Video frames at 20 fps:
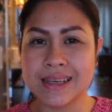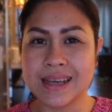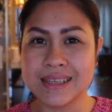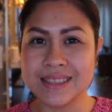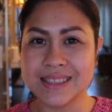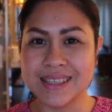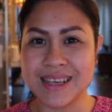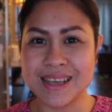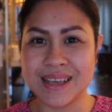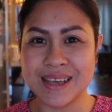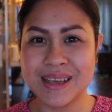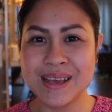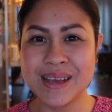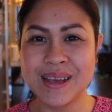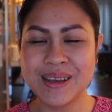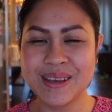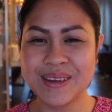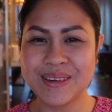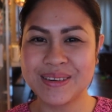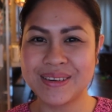kasi
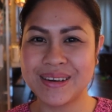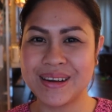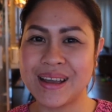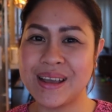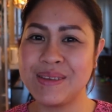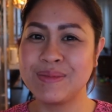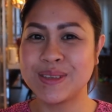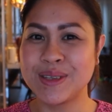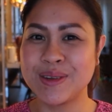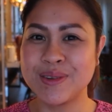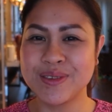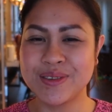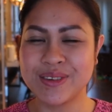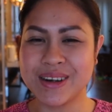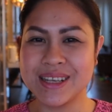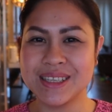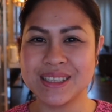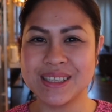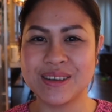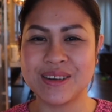I'm so
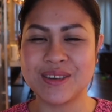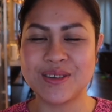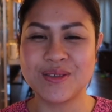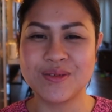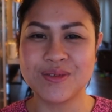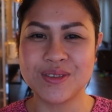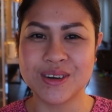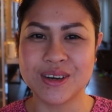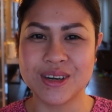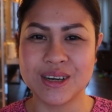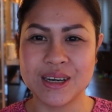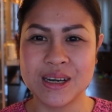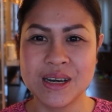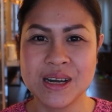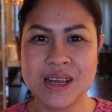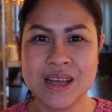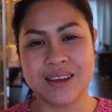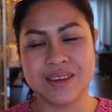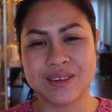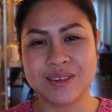crazy over
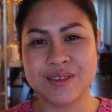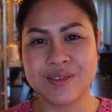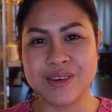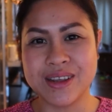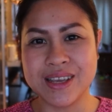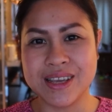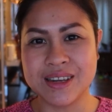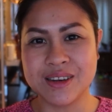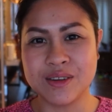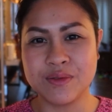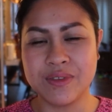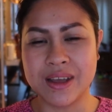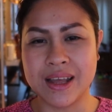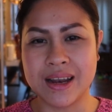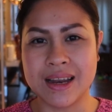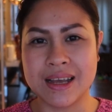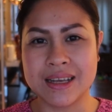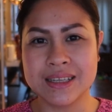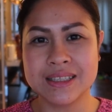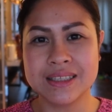Korean
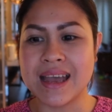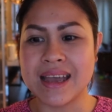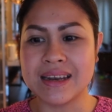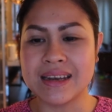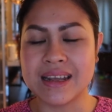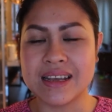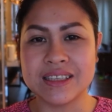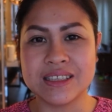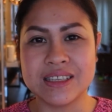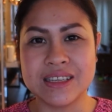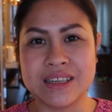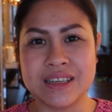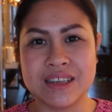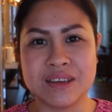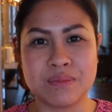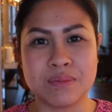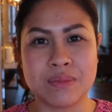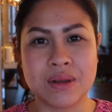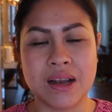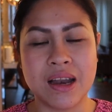novelas and I see
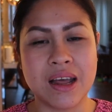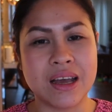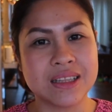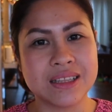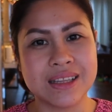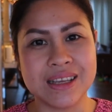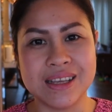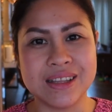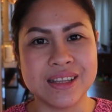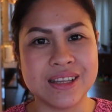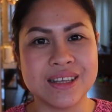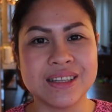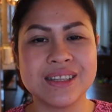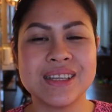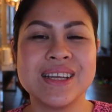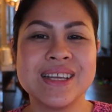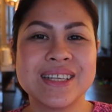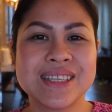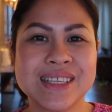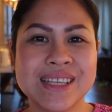them a lot
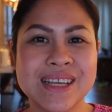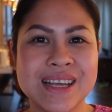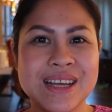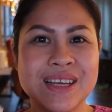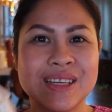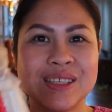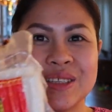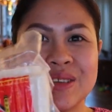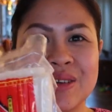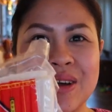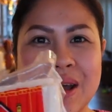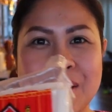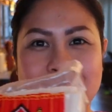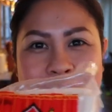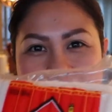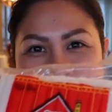eating this. So I